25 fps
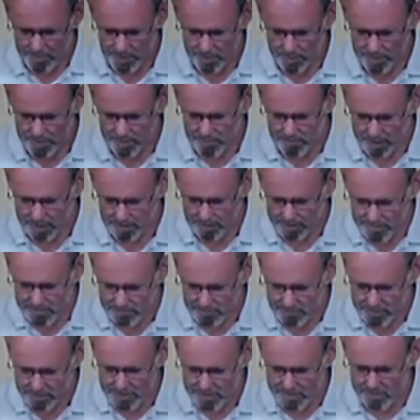probably
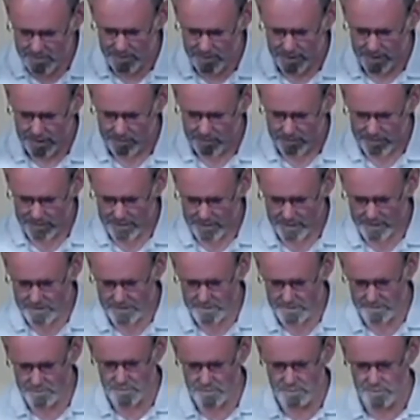embarrassed Rosemary now, but she
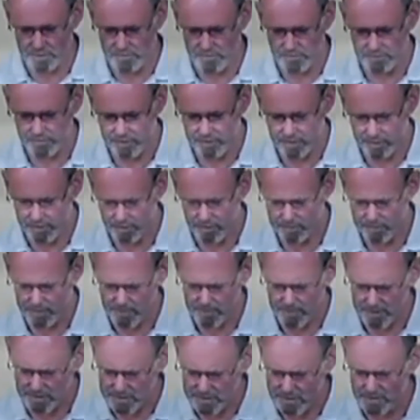used to work for, I won't
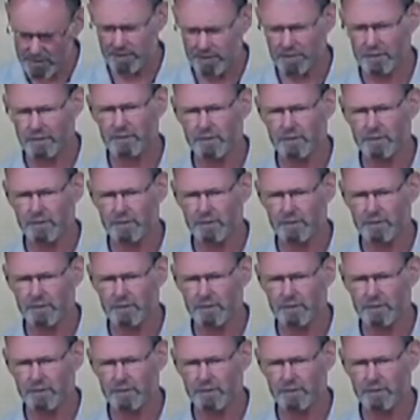mention the